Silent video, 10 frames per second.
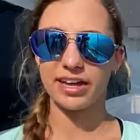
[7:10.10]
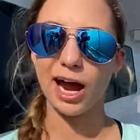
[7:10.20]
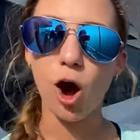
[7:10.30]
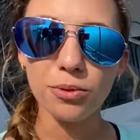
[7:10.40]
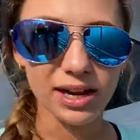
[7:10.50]
I
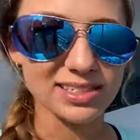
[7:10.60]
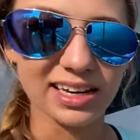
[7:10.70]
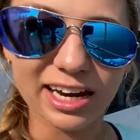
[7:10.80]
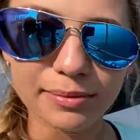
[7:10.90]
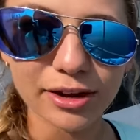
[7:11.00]
hope you guys
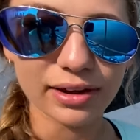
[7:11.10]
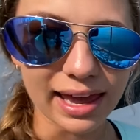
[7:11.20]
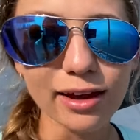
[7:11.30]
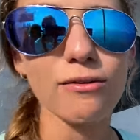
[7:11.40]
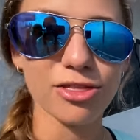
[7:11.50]
can hear me
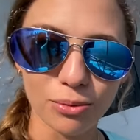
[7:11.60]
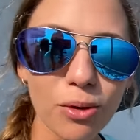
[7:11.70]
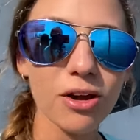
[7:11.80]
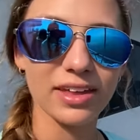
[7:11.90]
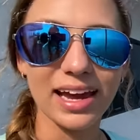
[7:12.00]
okay over the
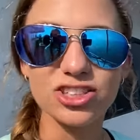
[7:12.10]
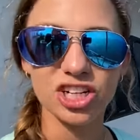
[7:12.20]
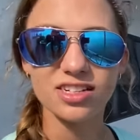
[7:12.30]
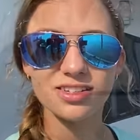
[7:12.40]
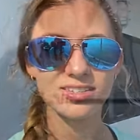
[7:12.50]
roar of the engines.